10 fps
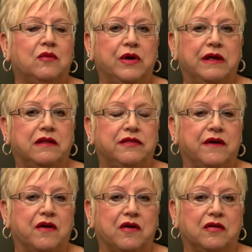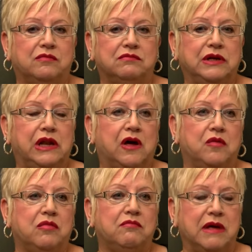with,
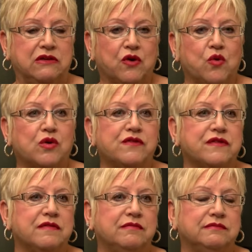mentors.